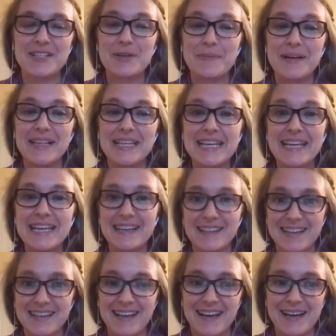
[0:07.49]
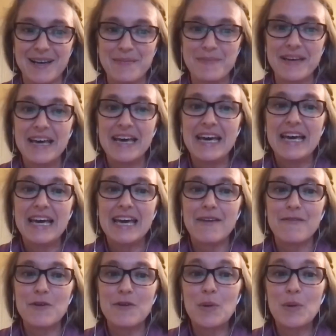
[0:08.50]
Melanie Gillingham.
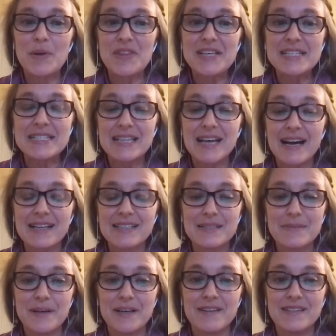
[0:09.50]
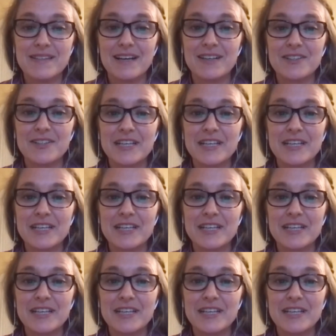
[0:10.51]
If you were with us last month, Dr.